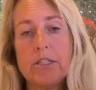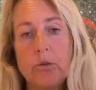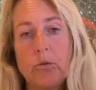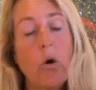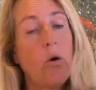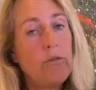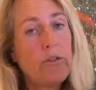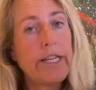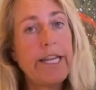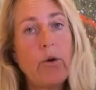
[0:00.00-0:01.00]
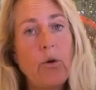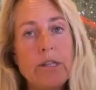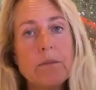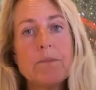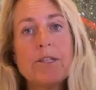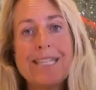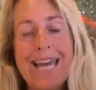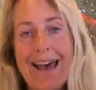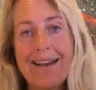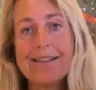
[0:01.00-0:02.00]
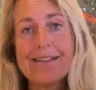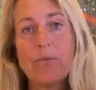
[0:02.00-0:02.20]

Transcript: to hopefully hold them to task